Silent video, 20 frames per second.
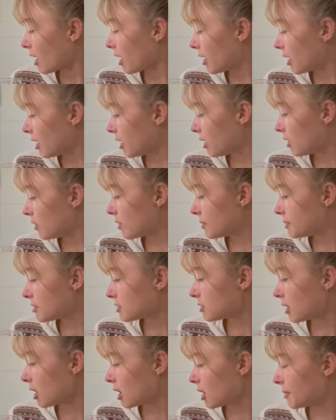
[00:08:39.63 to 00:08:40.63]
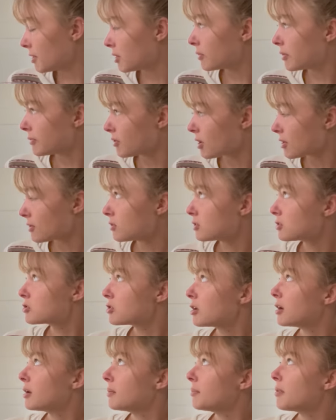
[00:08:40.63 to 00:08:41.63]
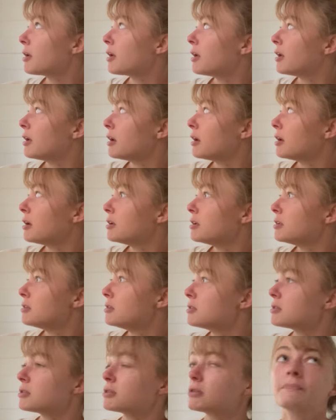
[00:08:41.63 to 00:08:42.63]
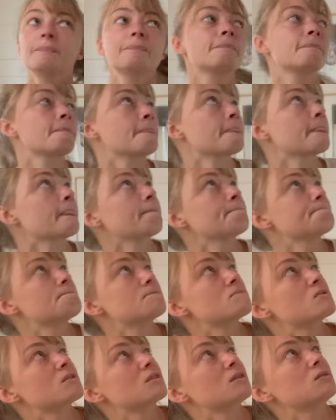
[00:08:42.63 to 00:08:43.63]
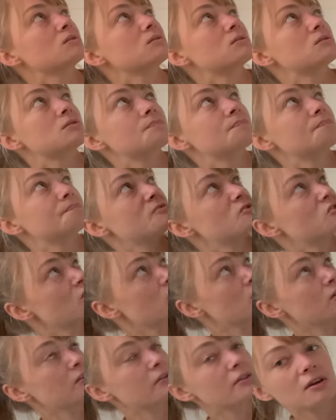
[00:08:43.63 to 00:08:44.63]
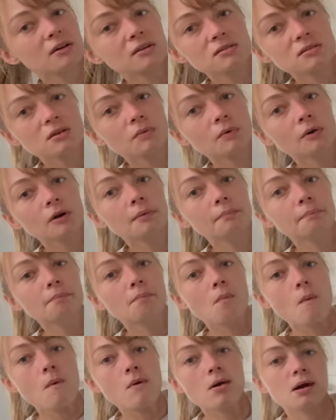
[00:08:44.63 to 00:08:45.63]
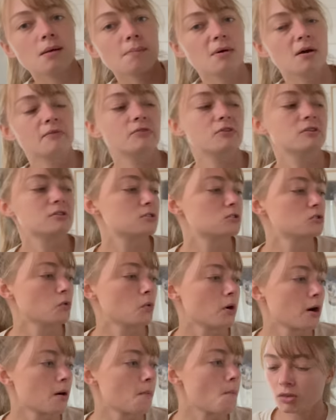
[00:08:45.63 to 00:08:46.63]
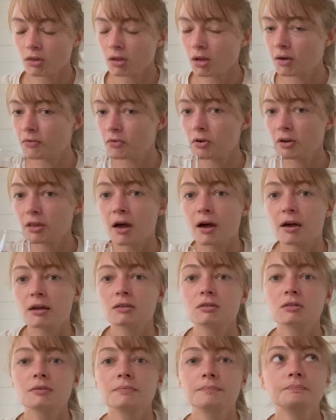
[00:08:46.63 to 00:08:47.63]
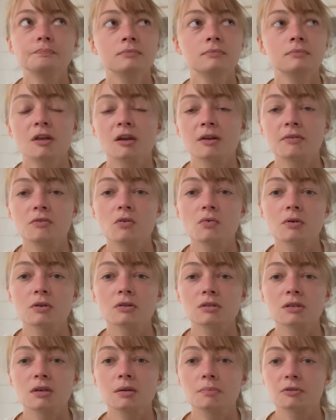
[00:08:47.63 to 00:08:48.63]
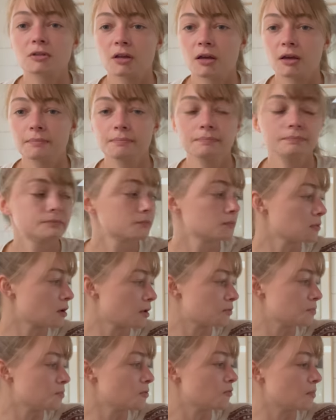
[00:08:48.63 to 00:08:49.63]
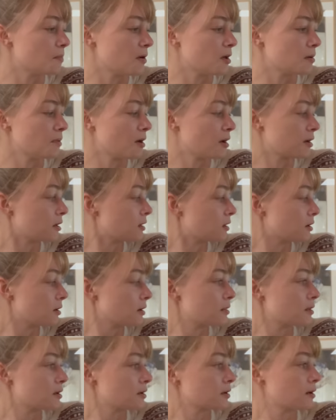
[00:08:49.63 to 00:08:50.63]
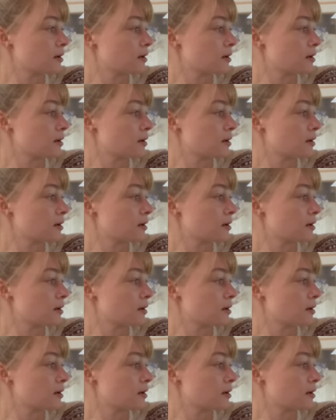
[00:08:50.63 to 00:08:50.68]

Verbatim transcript: I ripped out the carpet, ripped out the trim and those shingle things that were up above this door. I've realized that I've nowhere to sleep tonight. I'm gonna have to move the bed back in here, I think.